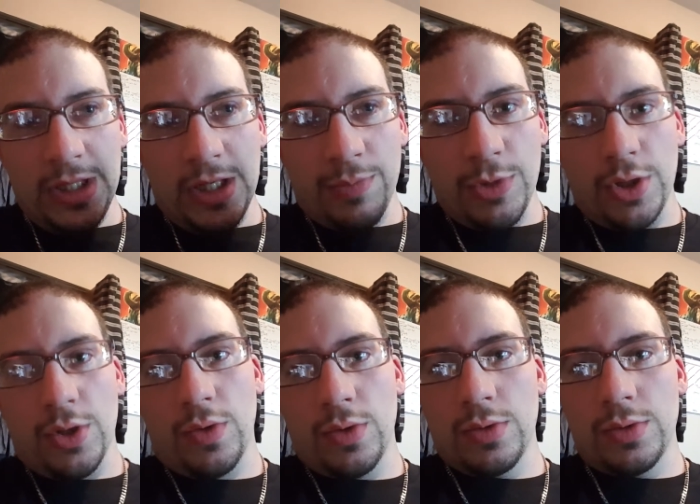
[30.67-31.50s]
I'm gonna
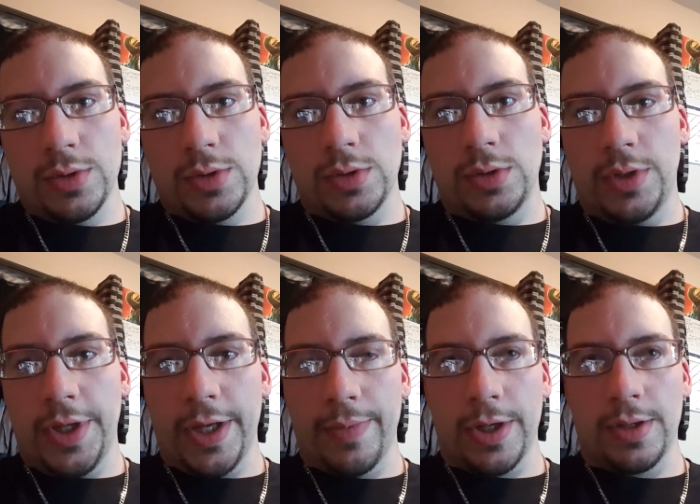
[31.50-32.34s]
go to
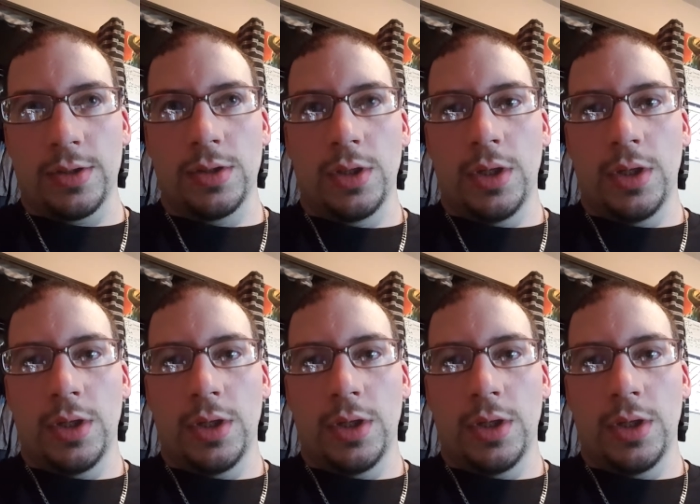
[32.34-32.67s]
Hibbing,